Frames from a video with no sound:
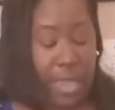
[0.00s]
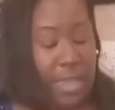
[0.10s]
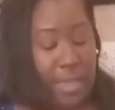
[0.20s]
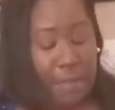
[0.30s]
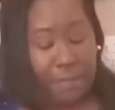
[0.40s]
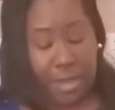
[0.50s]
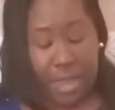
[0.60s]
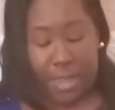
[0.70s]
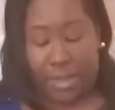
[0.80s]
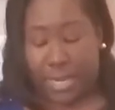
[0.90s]
If
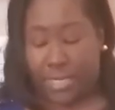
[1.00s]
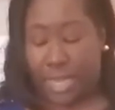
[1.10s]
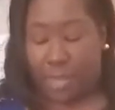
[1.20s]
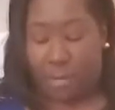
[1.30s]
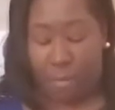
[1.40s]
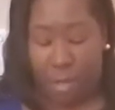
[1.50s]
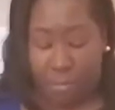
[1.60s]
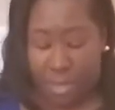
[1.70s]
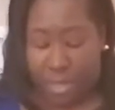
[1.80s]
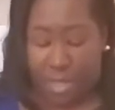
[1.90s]
not, let's take a
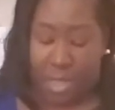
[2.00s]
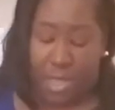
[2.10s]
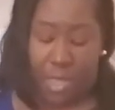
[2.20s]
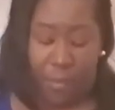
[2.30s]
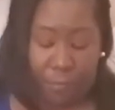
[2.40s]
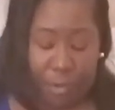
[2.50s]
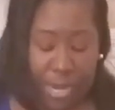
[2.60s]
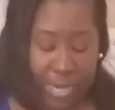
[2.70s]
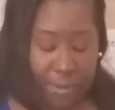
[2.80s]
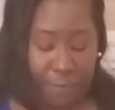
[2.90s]
moment and
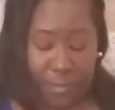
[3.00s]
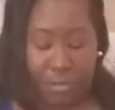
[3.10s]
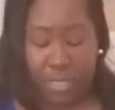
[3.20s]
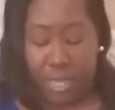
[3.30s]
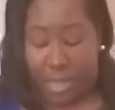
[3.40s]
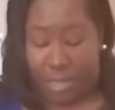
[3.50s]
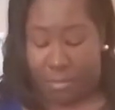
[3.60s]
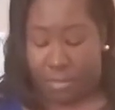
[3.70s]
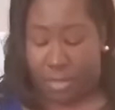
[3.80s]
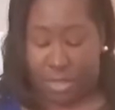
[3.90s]
read it a few
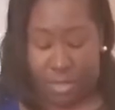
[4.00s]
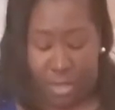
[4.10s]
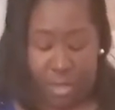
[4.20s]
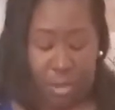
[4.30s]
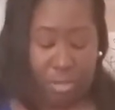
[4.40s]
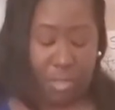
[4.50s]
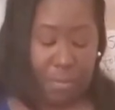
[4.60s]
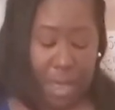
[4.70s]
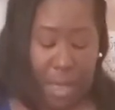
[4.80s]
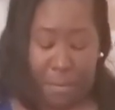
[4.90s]
times, then close your
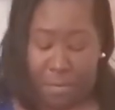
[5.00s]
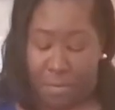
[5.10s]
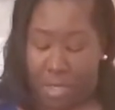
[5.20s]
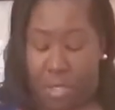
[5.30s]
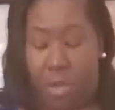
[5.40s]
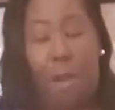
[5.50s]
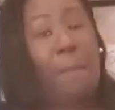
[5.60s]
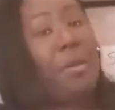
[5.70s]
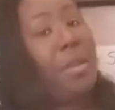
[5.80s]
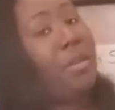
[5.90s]
Bible or
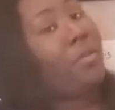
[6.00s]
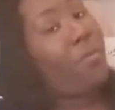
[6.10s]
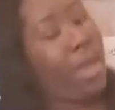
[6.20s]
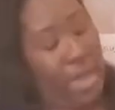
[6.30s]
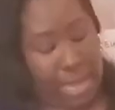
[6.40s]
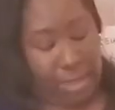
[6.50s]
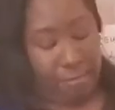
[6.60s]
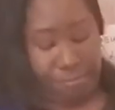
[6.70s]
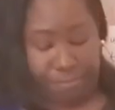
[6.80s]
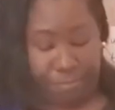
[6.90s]
put it
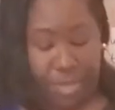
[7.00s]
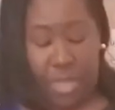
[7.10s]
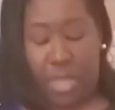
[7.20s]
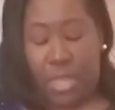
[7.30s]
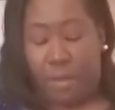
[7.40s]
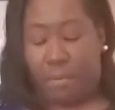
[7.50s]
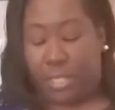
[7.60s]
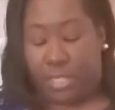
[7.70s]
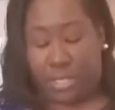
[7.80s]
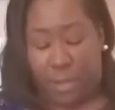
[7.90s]
away, put
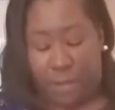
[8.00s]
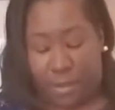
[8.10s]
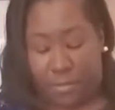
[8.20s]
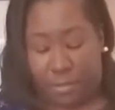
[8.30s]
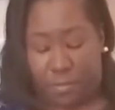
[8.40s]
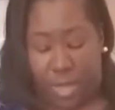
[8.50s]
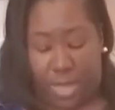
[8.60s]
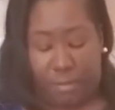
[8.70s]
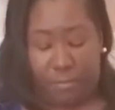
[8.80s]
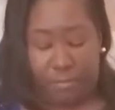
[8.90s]
your cell phones
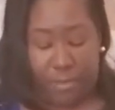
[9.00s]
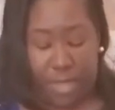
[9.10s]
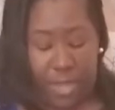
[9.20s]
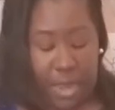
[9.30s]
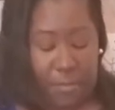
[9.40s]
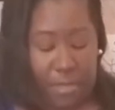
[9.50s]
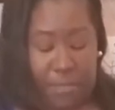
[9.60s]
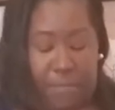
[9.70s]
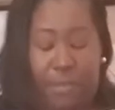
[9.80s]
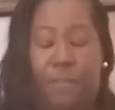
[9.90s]
away, and I will
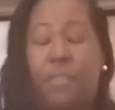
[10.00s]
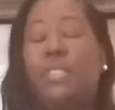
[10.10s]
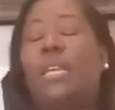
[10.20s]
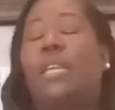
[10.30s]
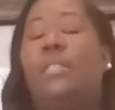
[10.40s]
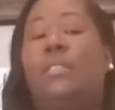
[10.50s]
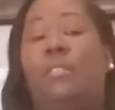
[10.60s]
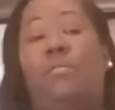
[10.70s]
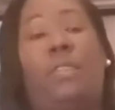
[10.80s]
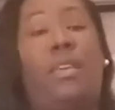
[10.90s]
give you a few seconds to
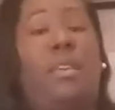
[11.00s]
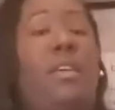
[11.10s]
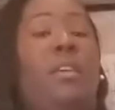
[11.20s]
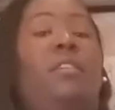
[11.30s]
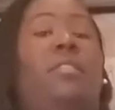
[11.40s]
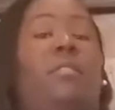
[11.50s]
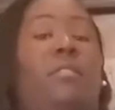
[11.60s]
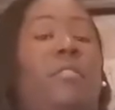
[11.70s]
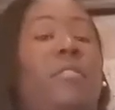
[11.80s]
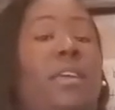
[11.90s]
do that. So
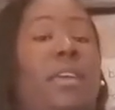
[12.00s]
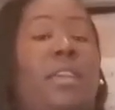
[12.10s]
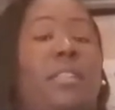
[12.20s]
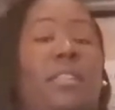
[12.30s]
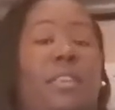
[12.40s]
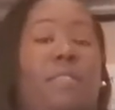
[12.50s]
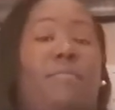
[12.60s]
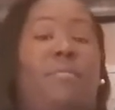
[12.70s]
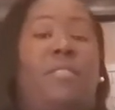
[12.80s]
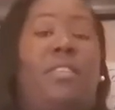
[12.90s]
go ahead
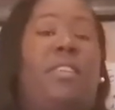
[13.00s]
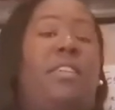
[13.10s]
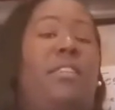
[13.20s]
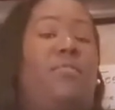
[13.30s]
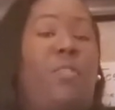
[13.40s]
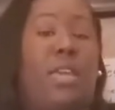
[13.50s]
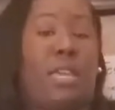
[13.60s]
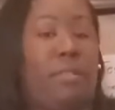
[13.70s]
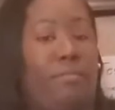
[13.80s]
and put it away.